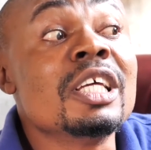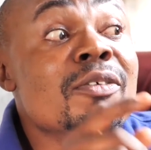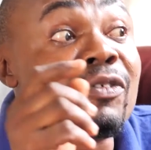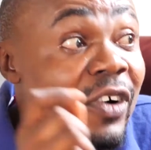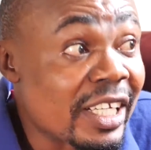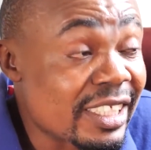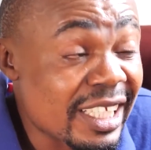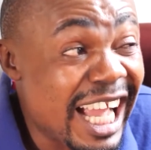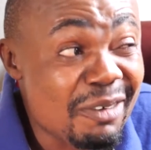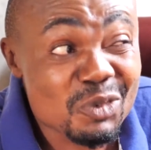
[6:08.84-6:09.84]
In
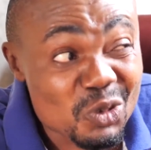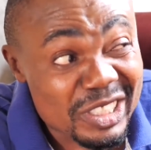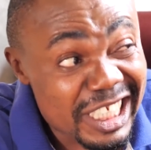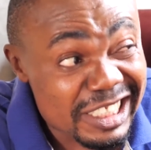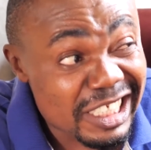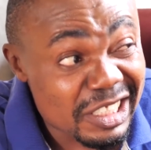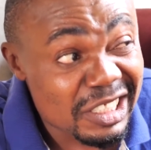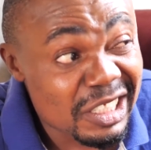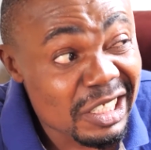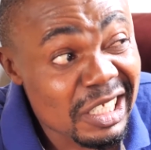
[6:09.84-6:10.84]
fact, I'm suggesting,
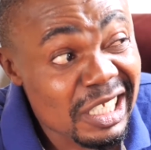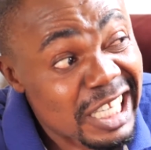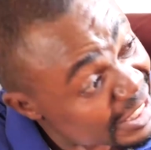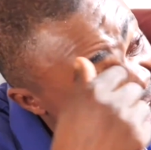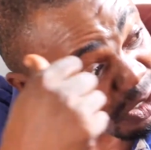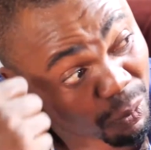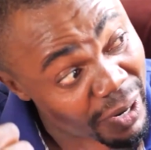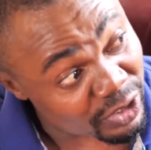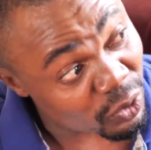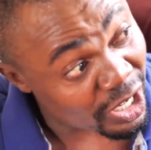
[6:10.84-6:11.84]
let her go
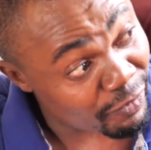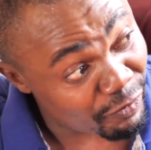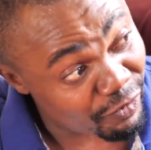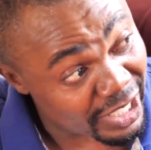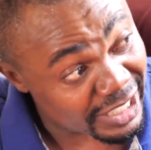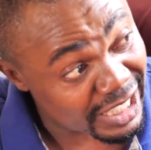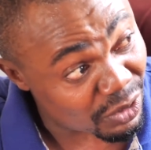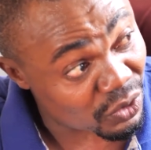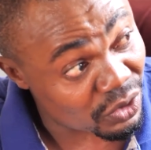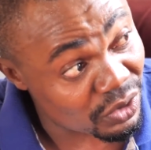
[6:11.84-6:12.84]
back to her father's
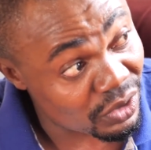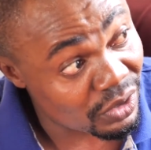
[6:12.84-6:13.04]
house.